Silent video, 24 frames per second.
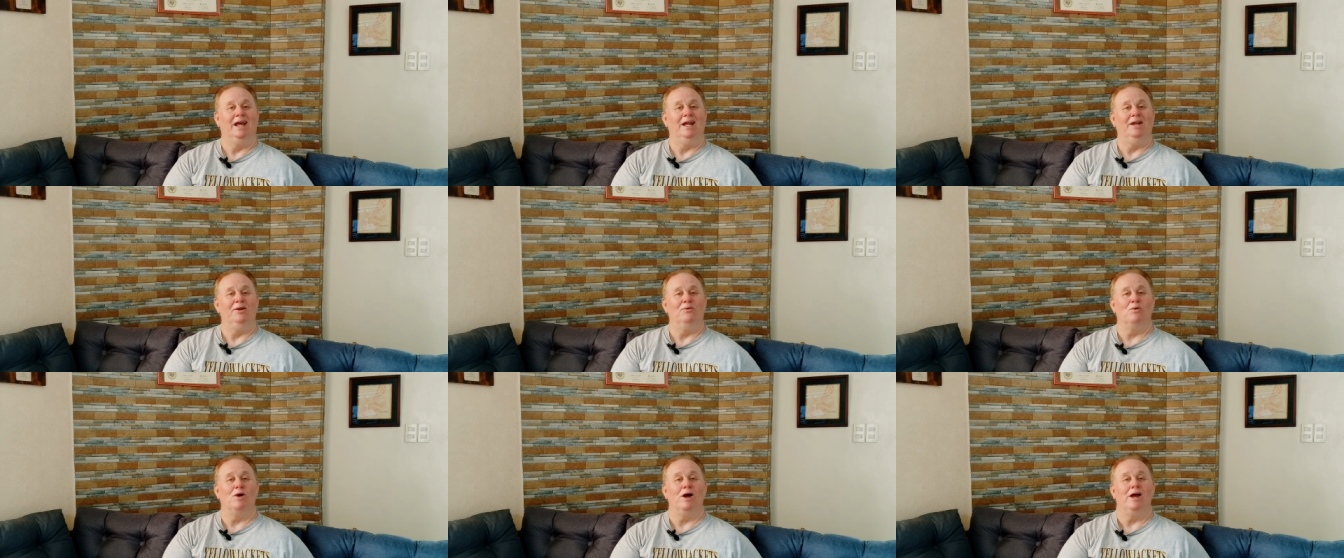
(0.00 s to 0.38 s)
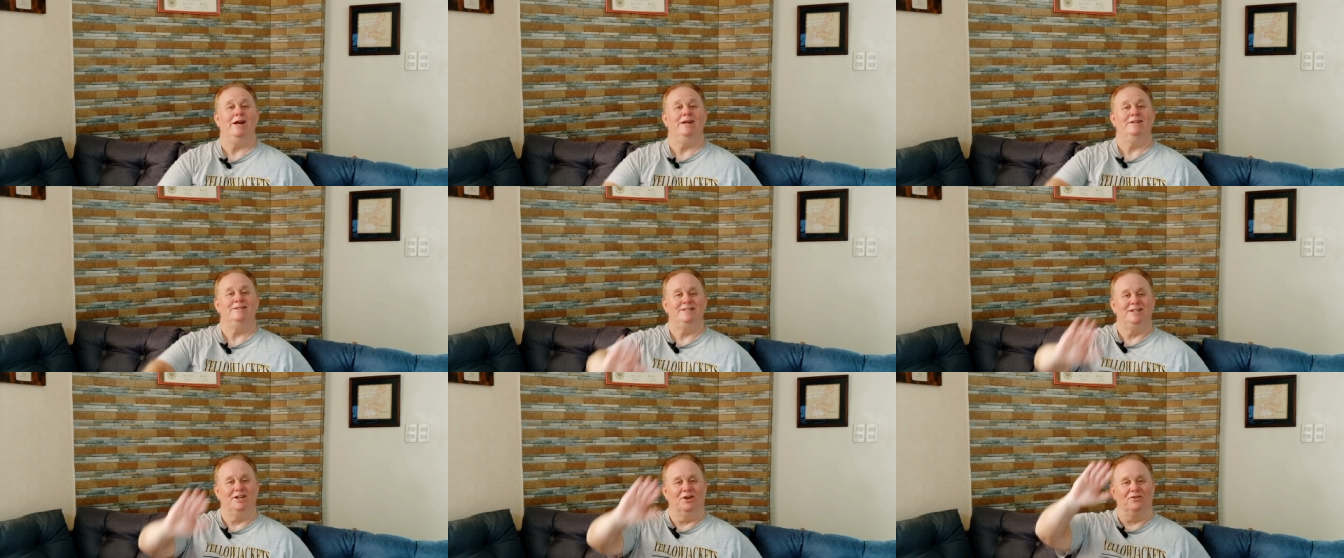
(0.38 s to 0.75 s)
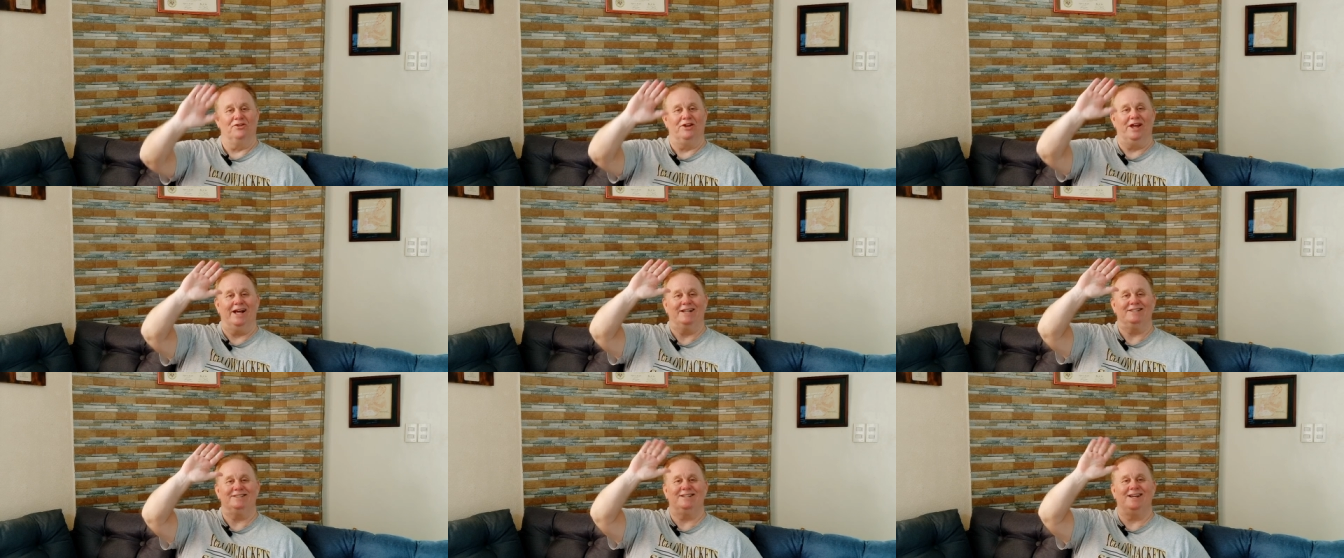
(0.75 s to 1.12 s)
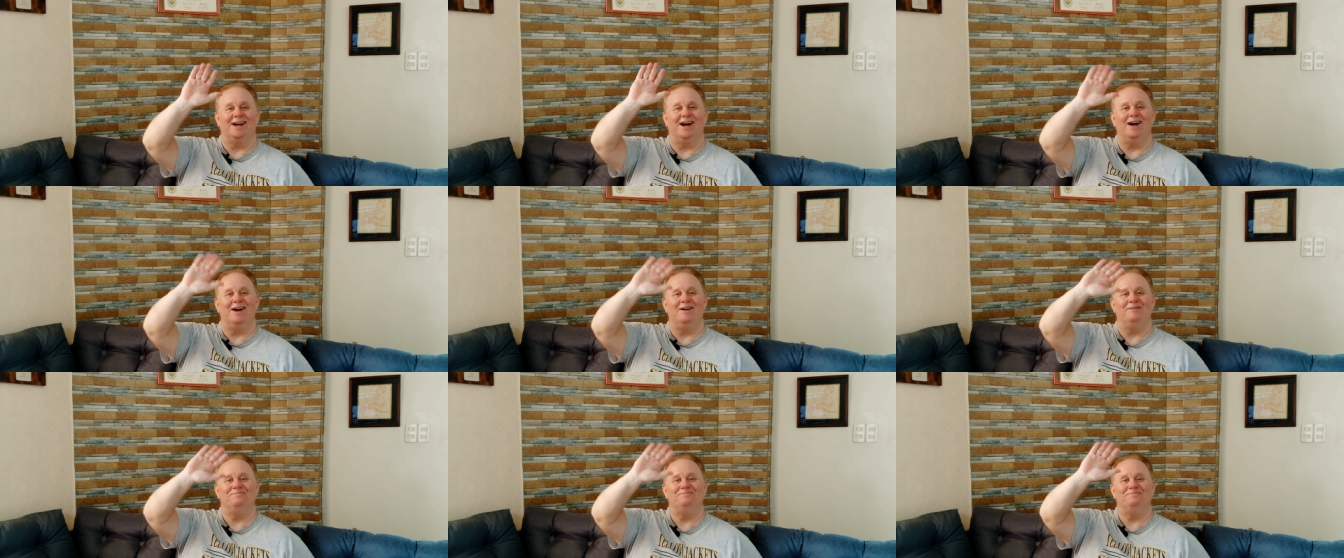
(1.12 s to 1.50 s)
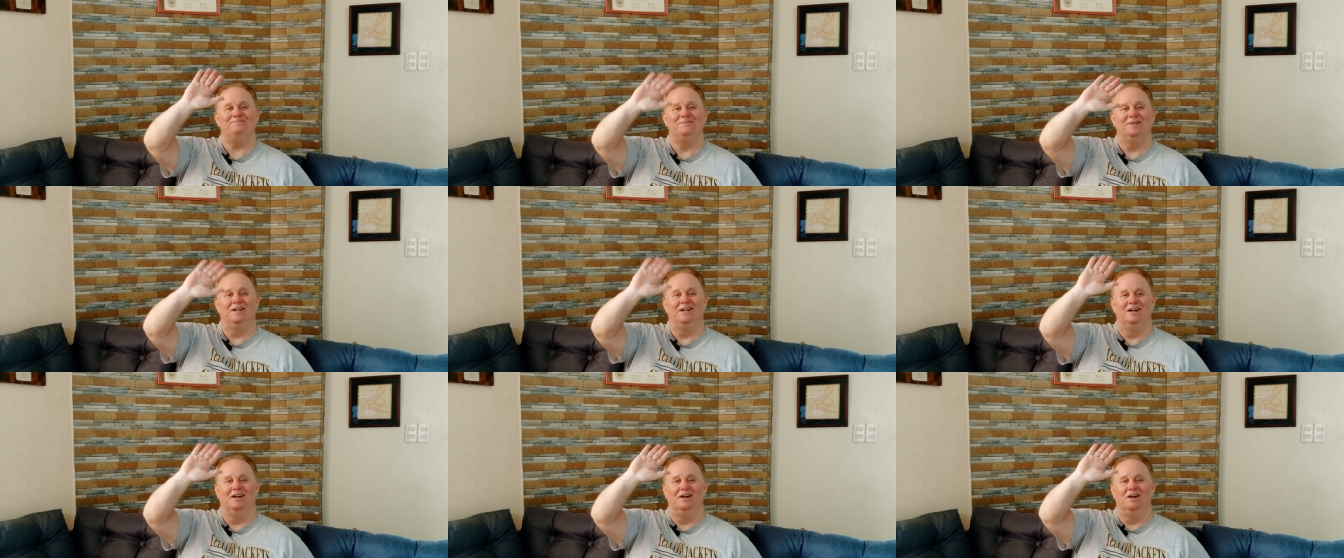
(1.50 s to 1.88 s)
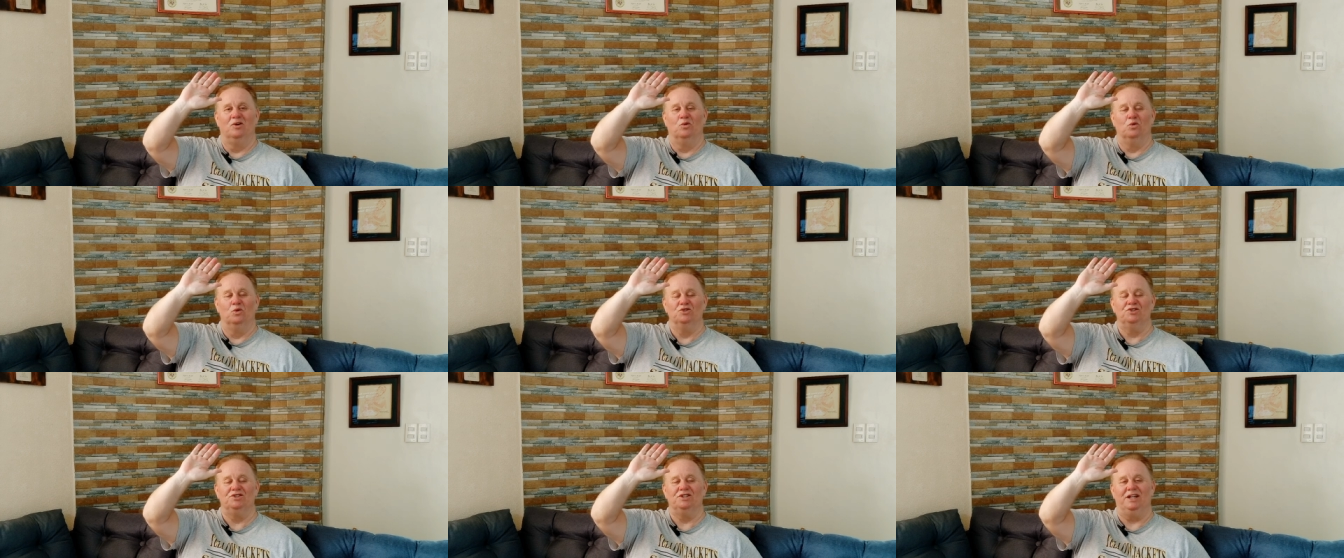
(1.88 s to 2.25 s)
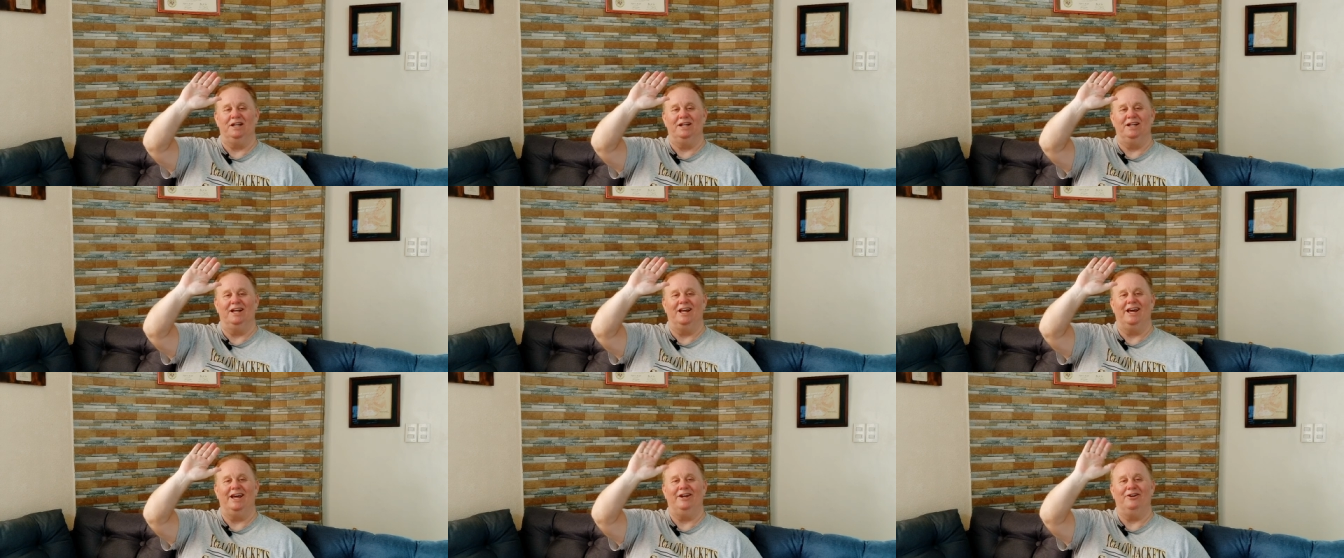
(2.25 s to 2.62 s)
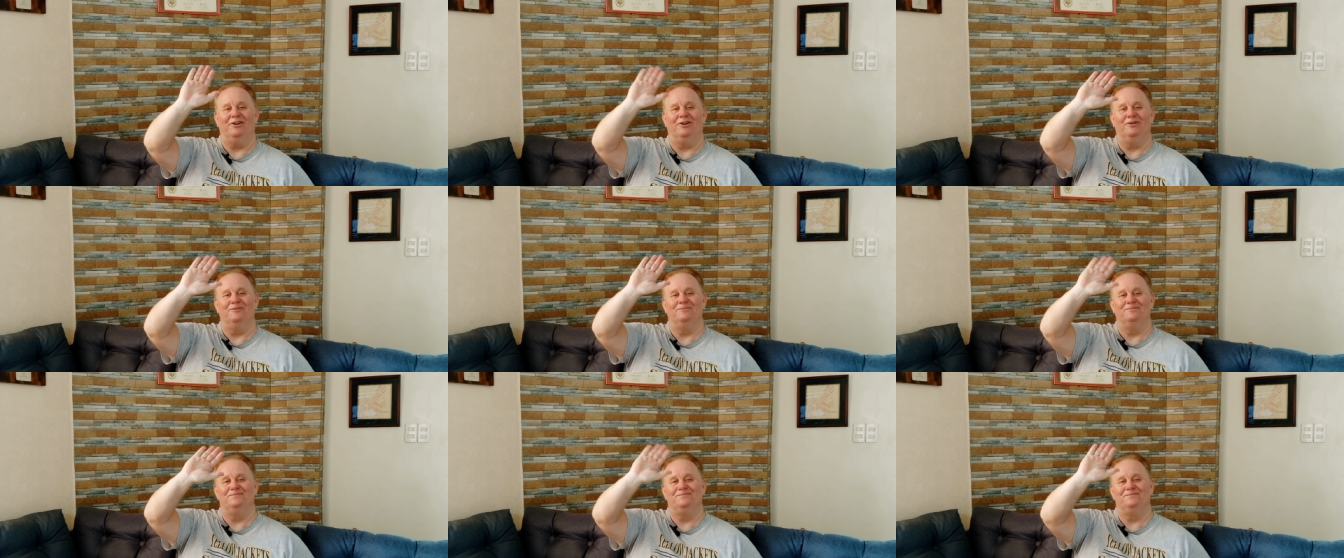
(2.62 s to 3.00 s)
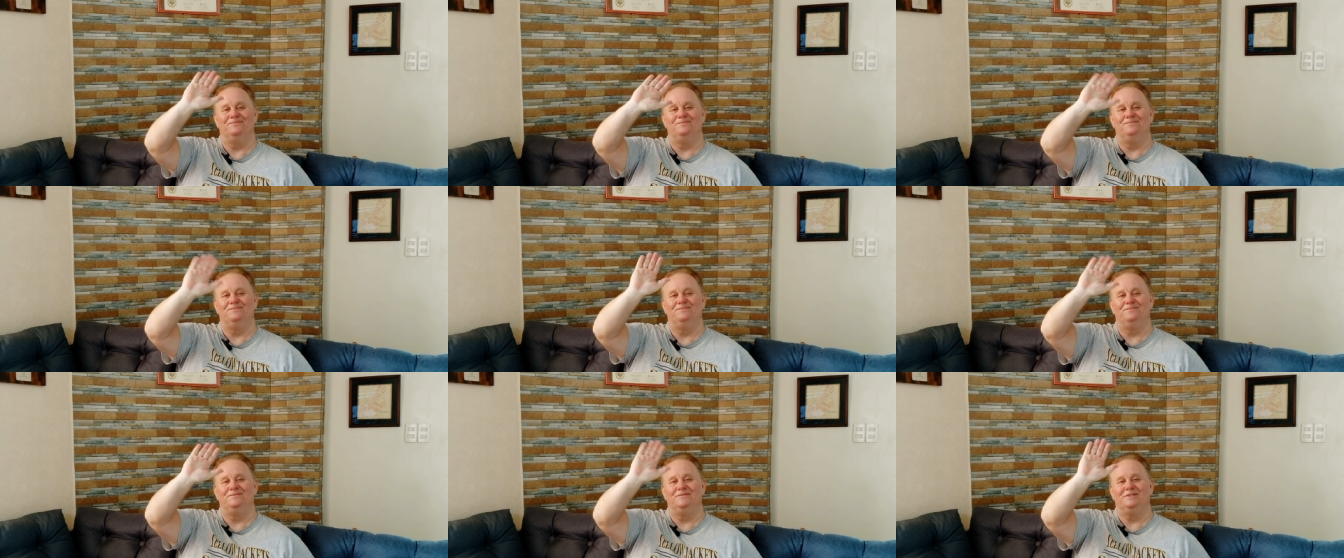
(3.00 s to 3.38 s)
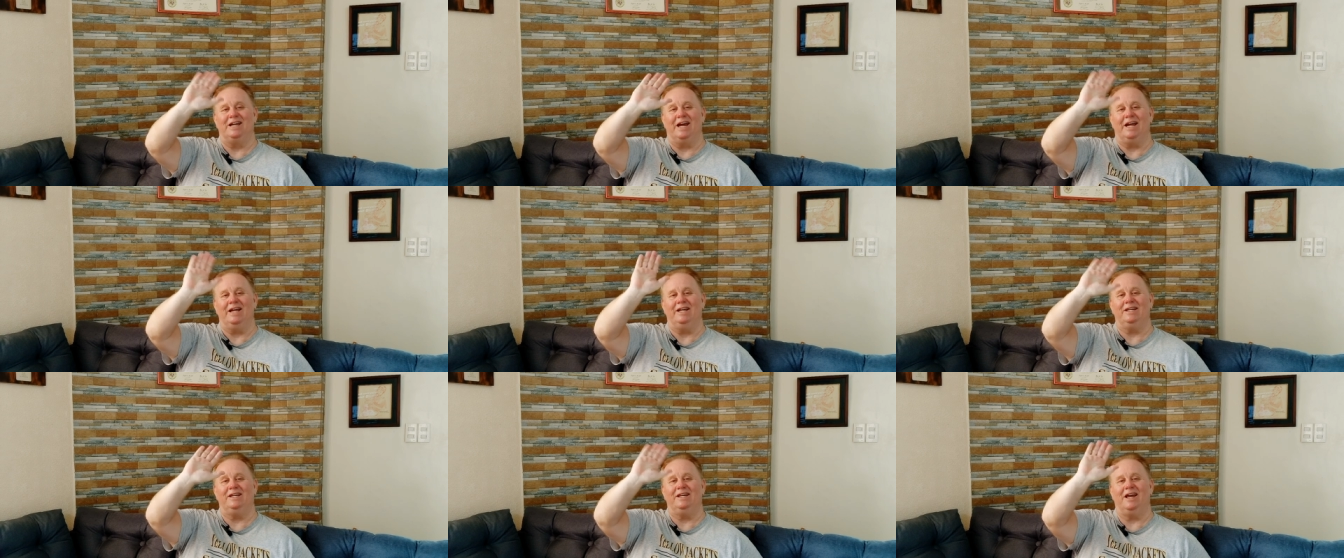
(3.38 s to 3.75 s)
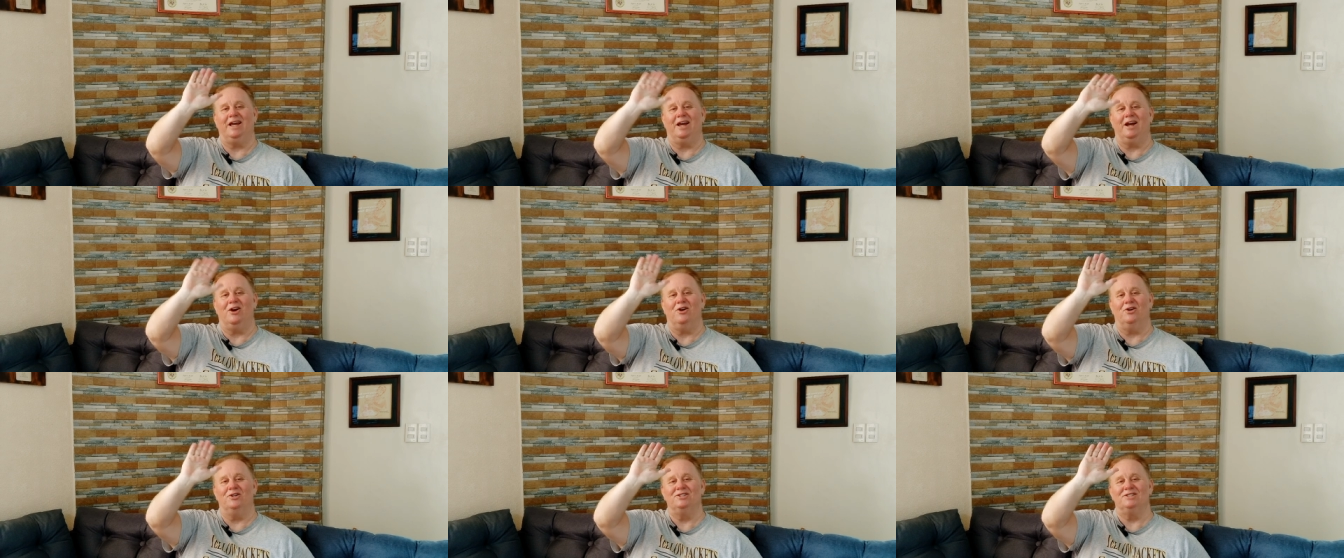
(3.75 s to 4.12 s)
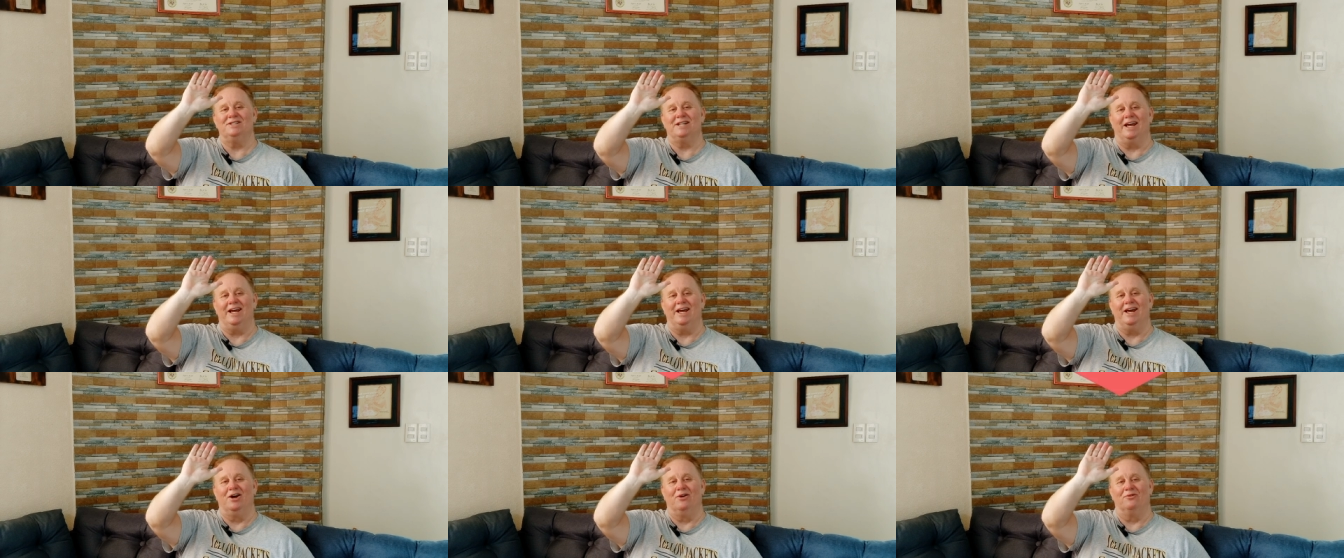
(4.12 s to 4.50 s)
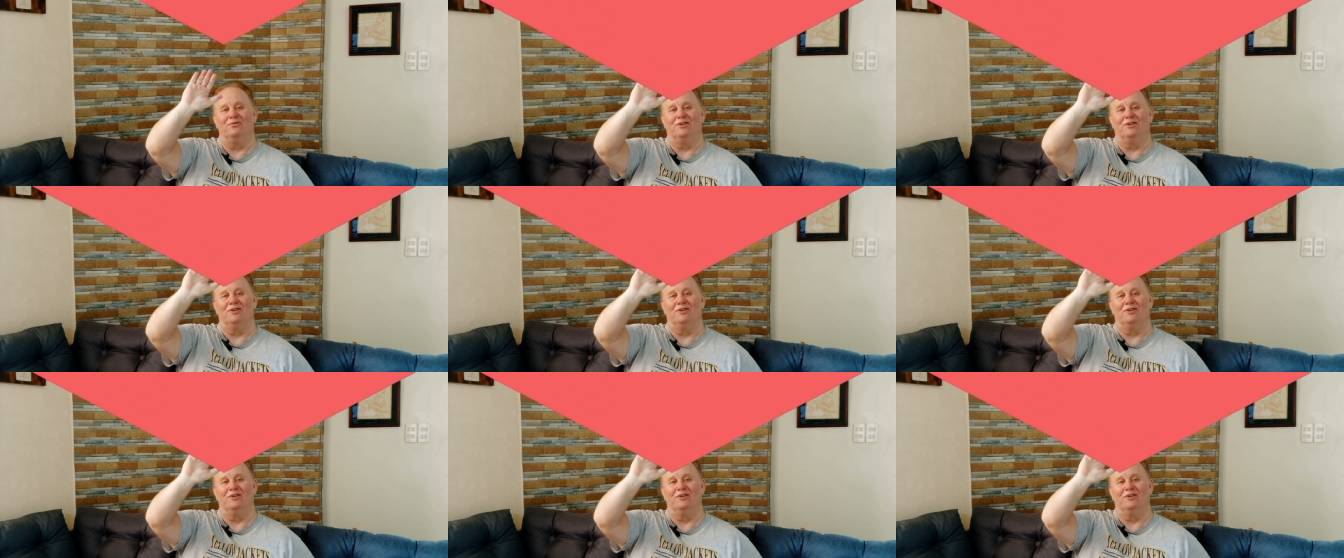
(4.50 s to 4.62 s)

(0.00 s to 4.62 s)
Anyway, until next time, we'll see you later. Take care and stay